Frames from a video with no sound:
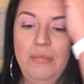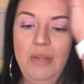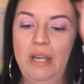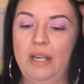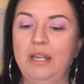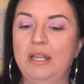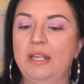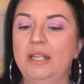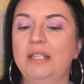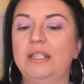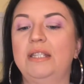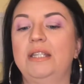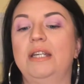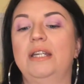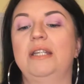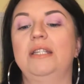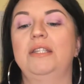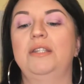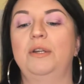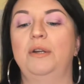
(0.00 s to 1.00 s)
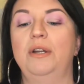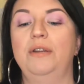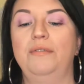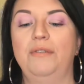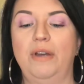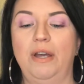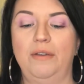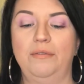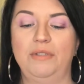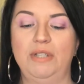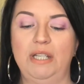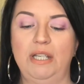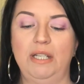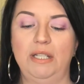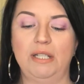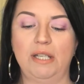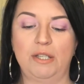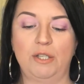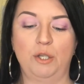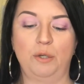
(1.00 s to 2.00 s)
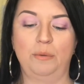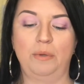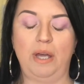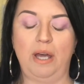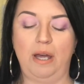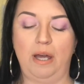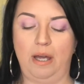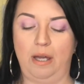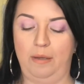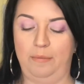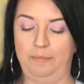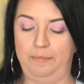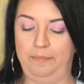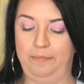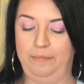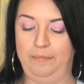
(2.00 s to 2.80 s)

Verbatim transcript: is this thirty-five D Desert, um,